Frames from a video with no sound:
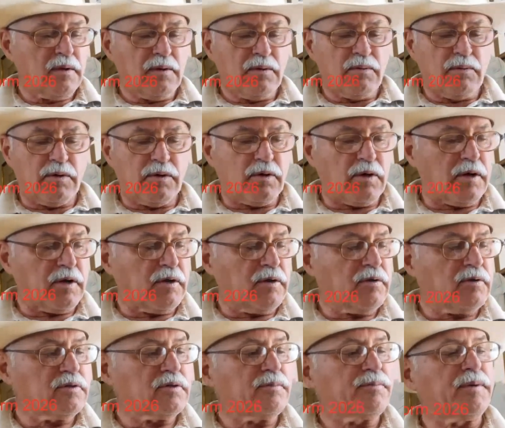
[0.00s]
we're going to
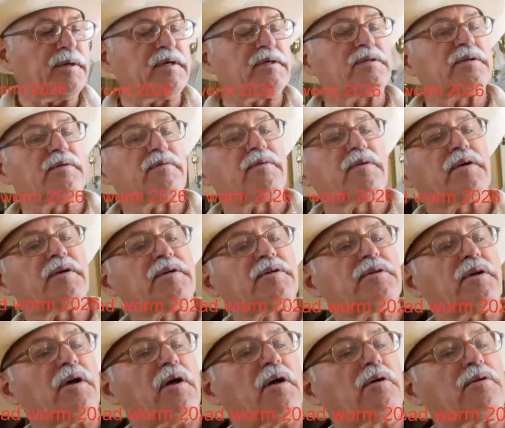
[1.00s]
use a piece of this
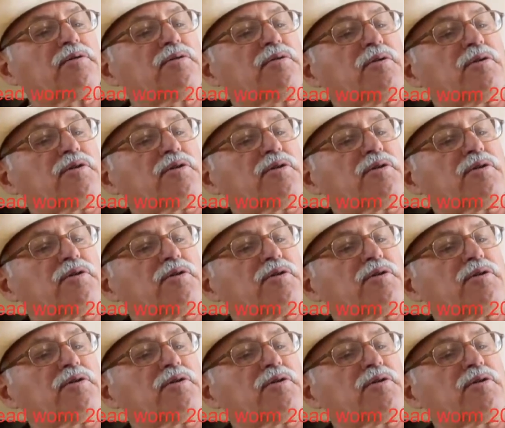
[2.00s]
ultra